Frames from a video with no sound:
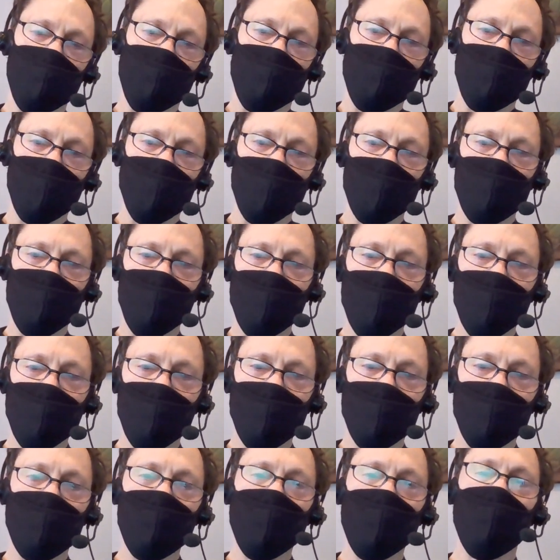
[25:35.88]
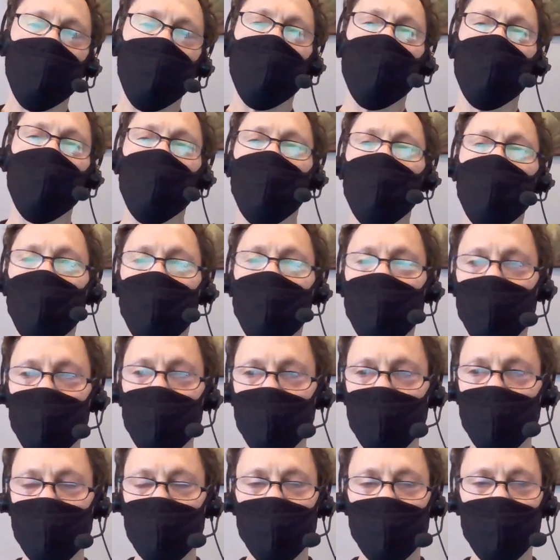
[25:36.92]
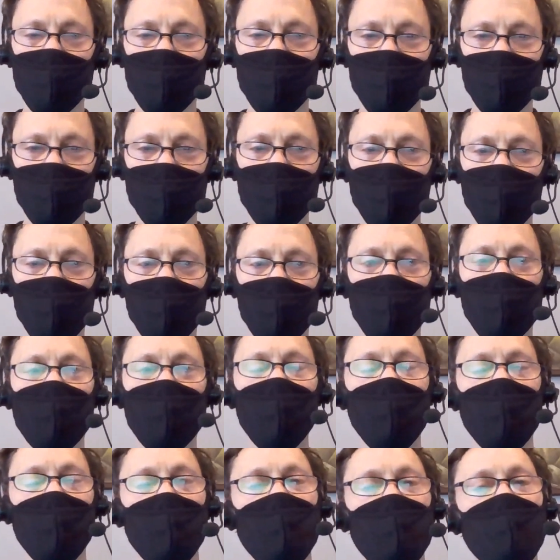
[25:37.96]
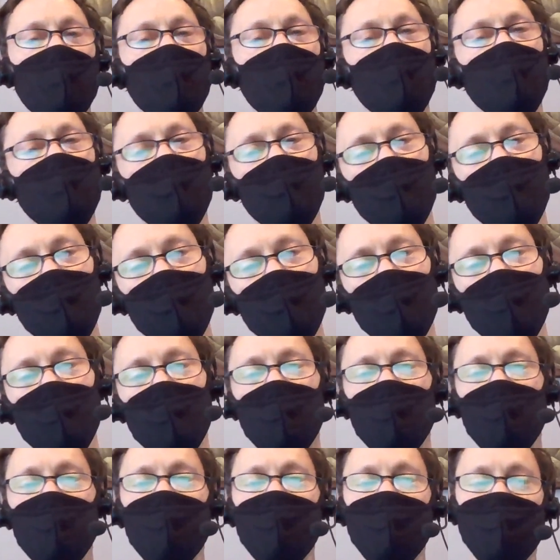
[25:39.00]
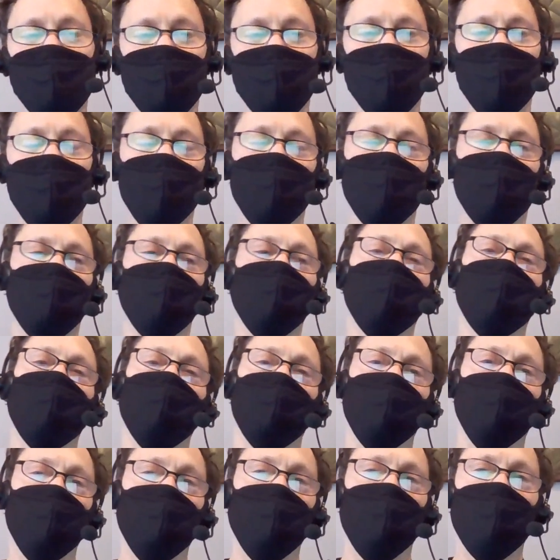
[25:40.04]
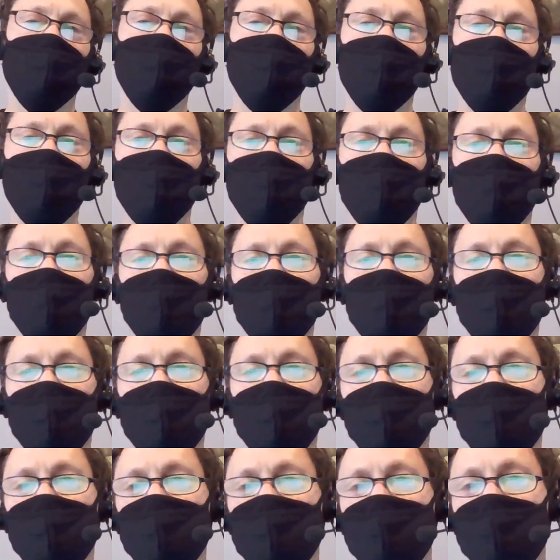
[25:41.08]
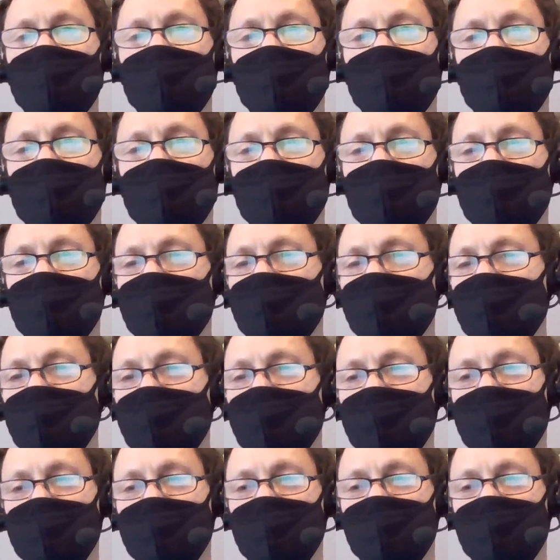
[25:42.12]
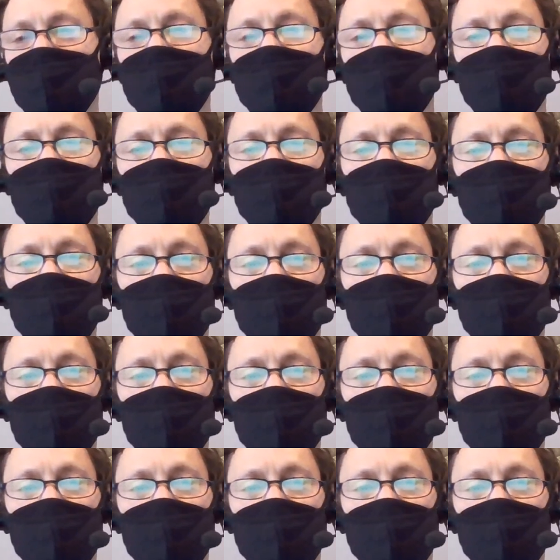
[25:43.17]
from CCOT, or two choices from causation, or I could mix it up. And um, I don't know